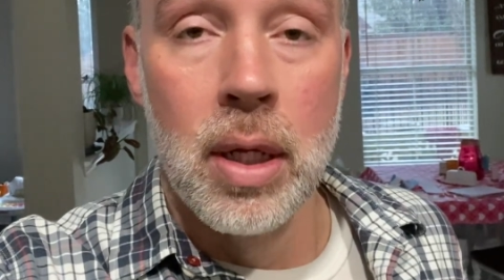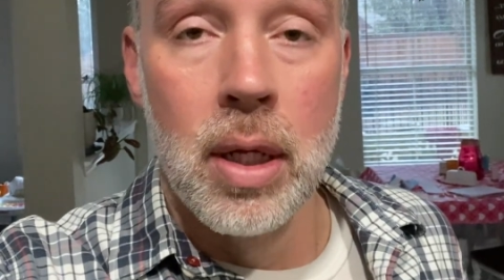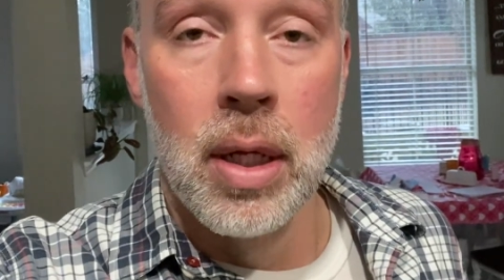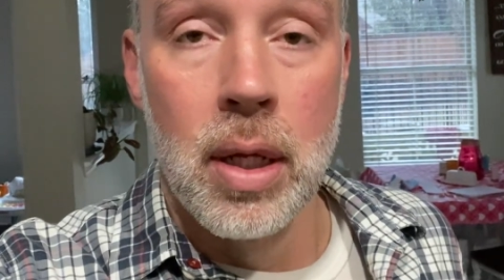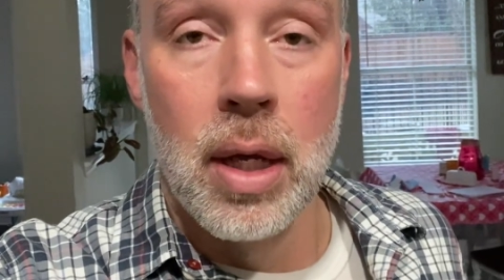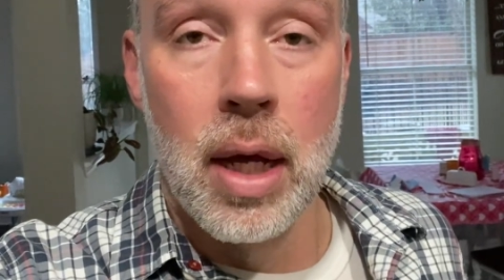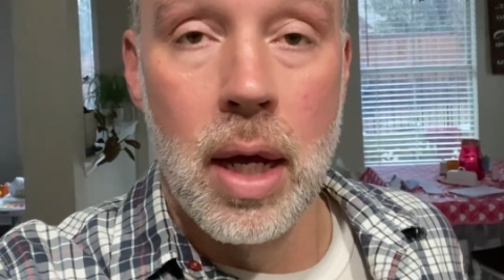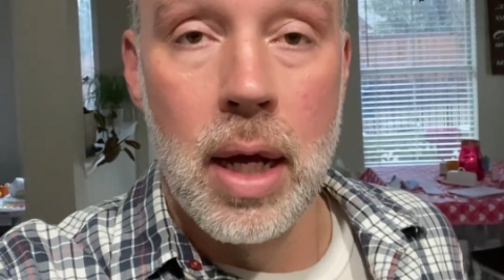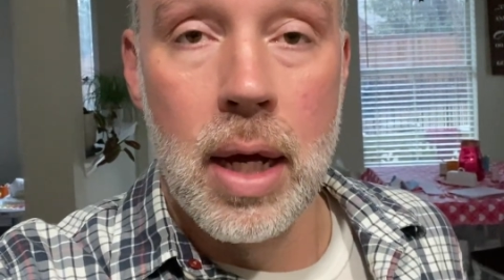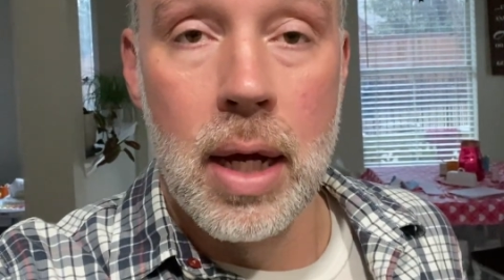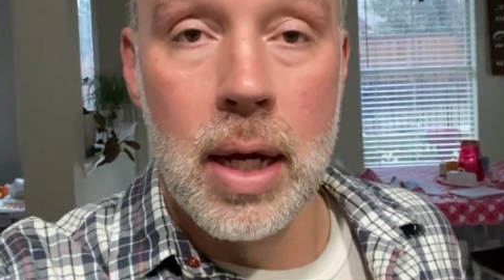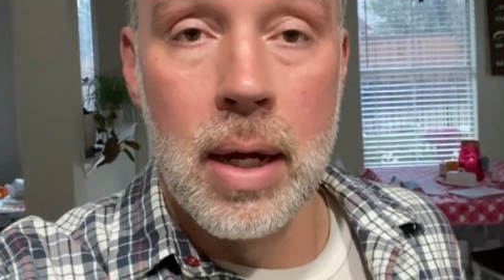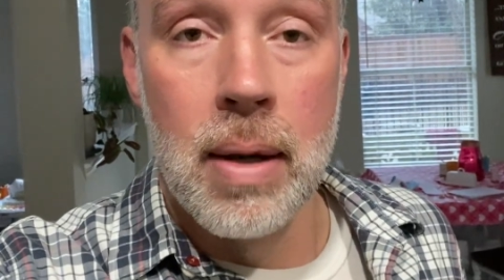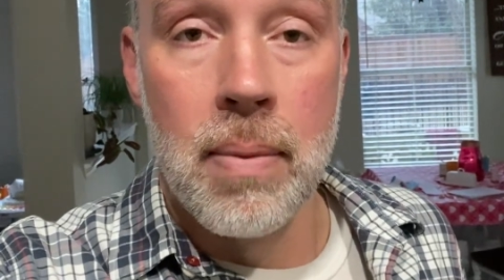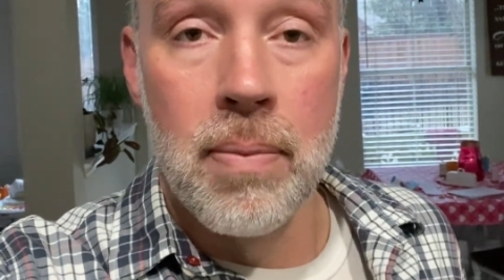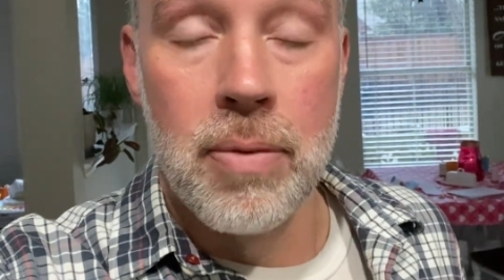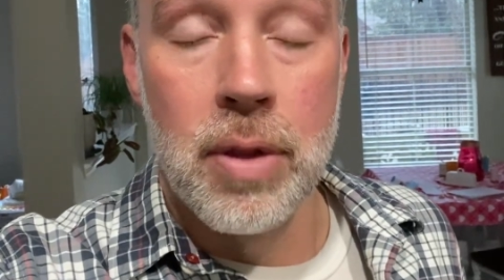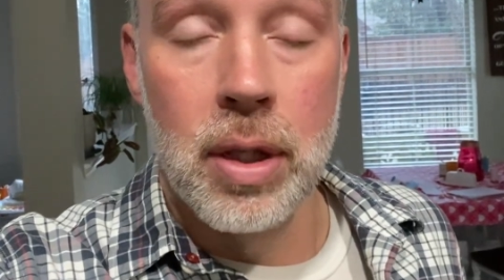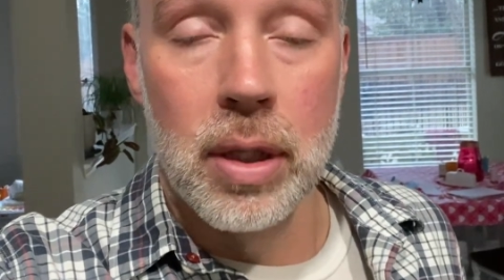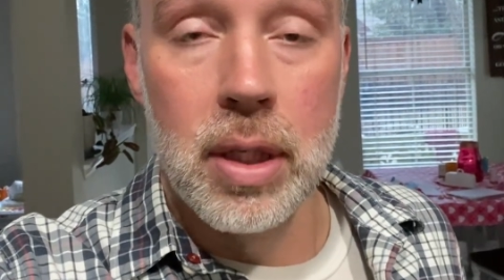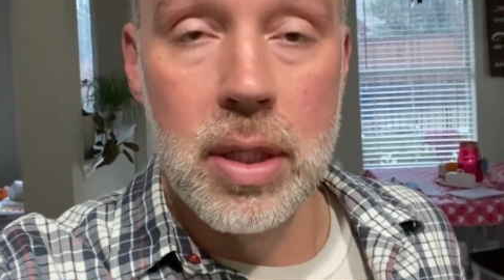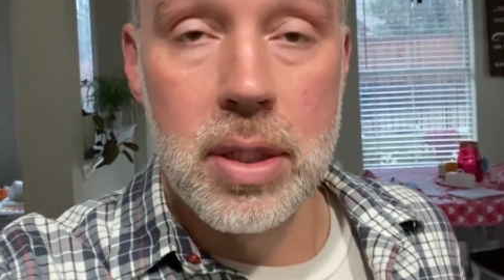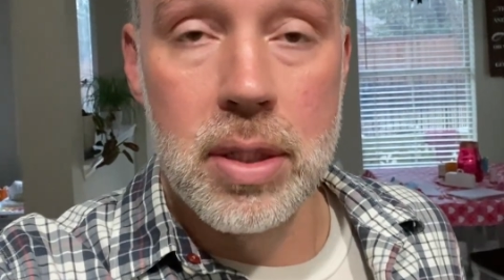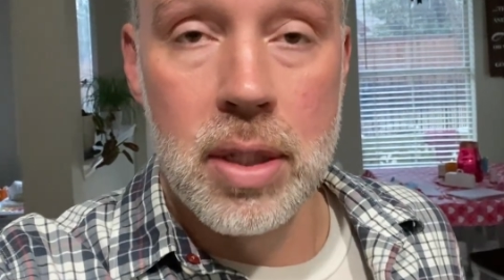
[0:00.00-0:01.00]

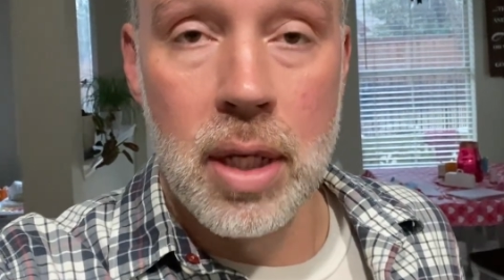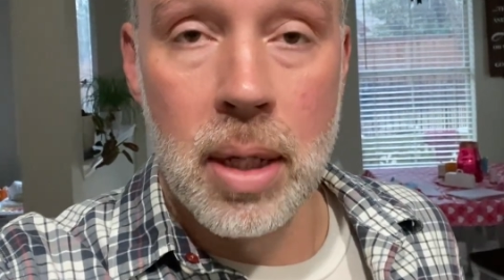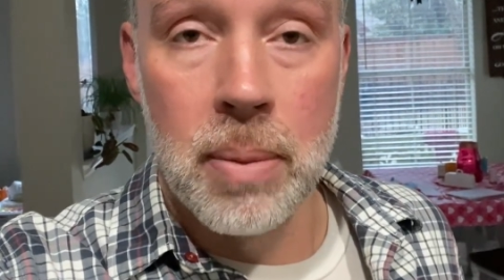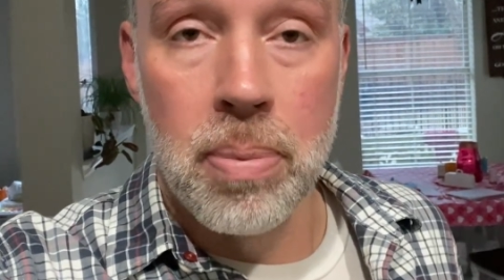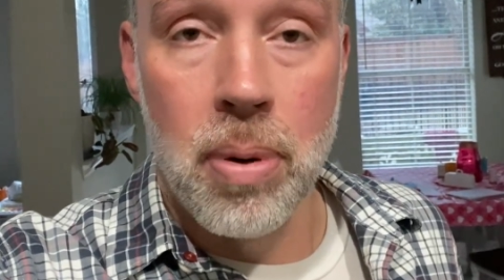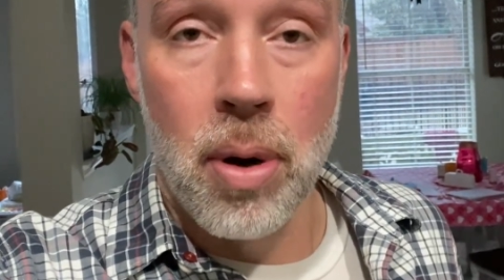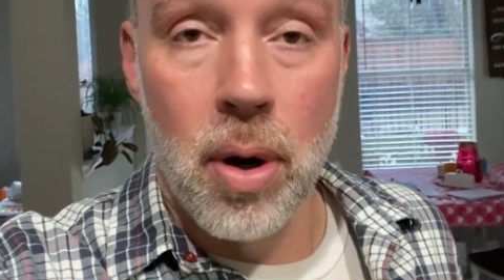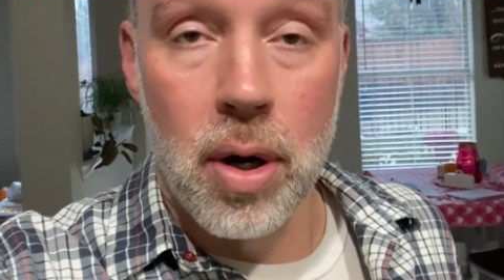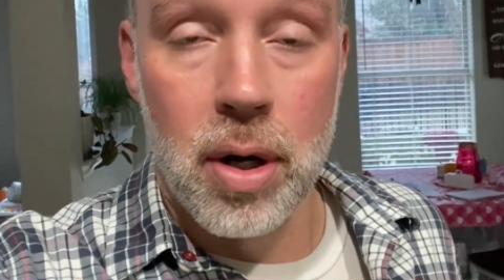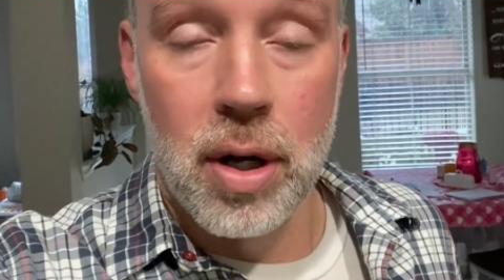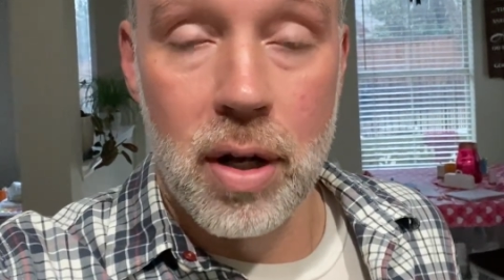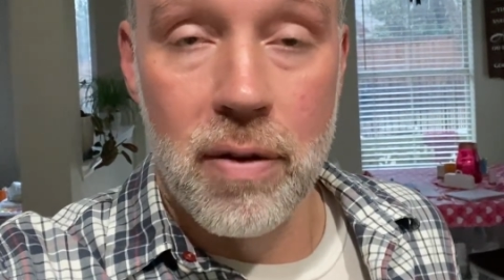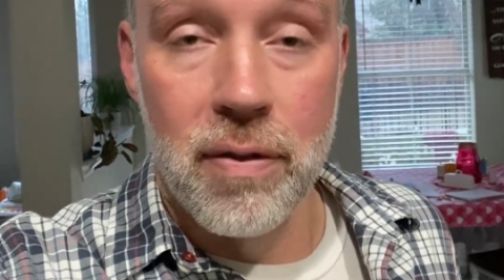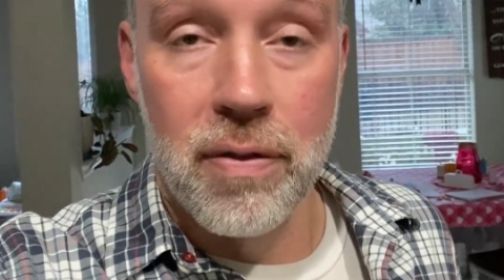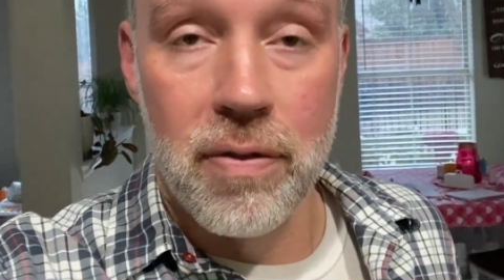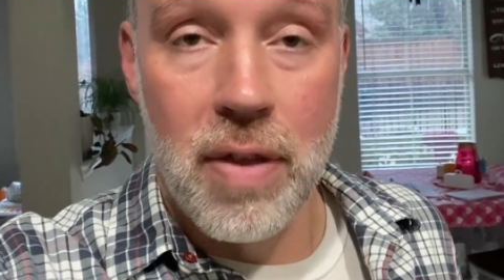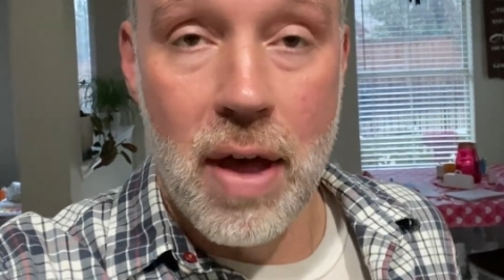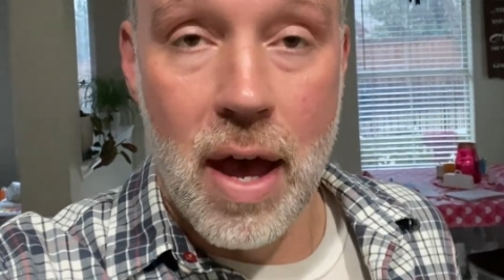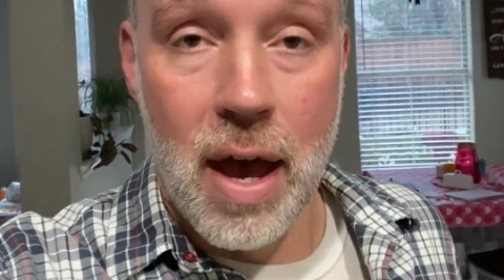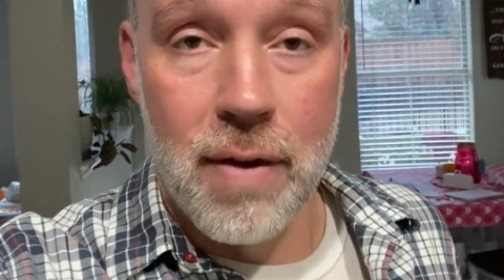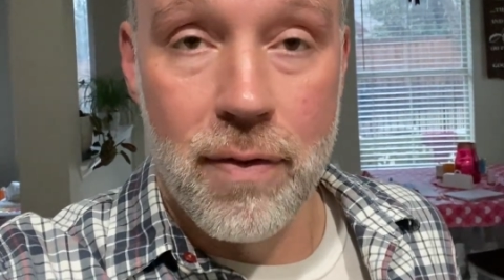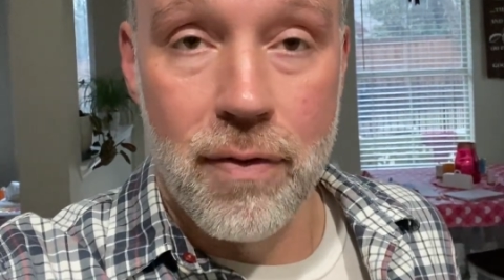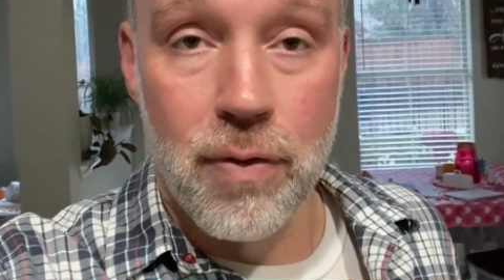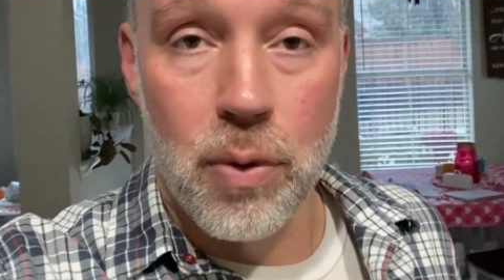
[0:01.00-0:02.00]
the listening part of
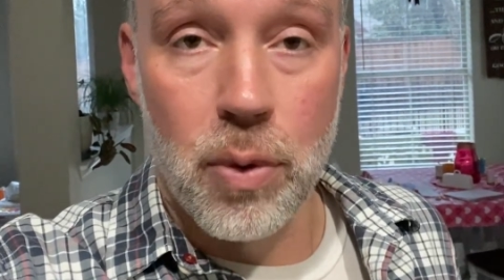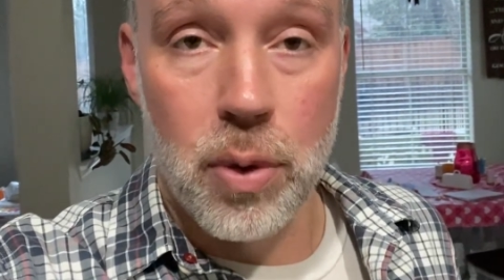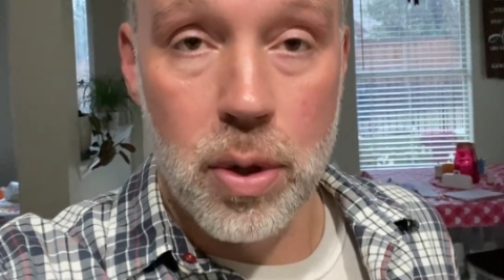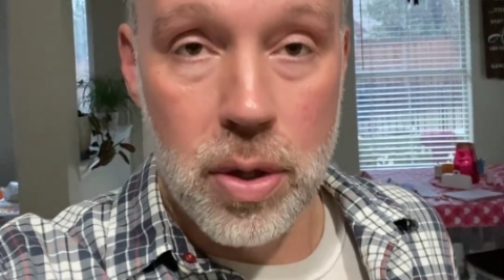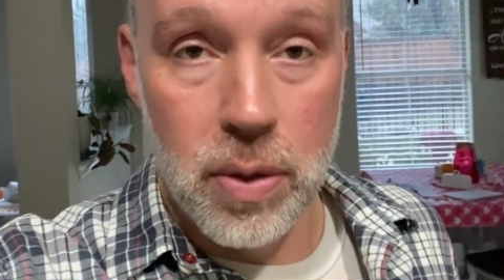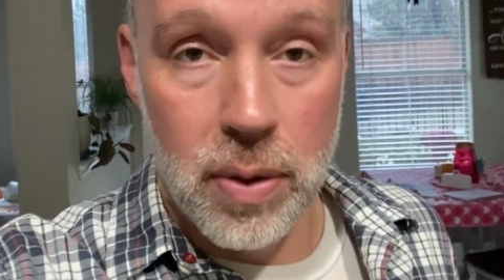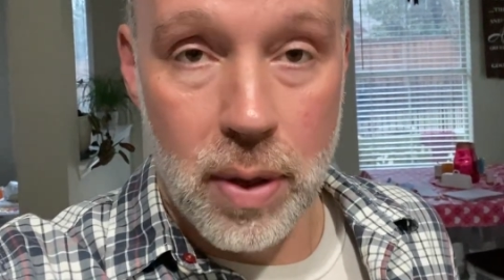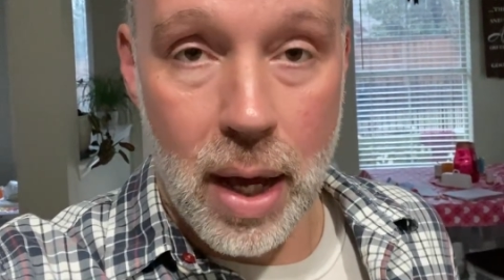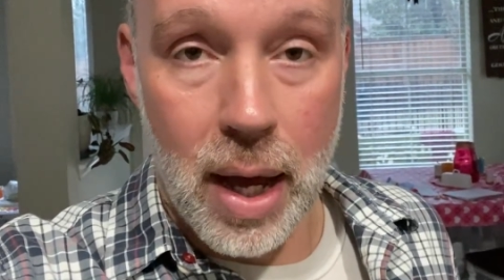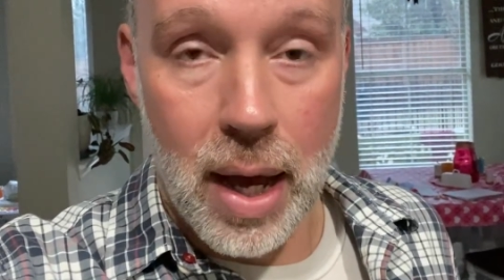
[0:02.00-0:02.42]
that for you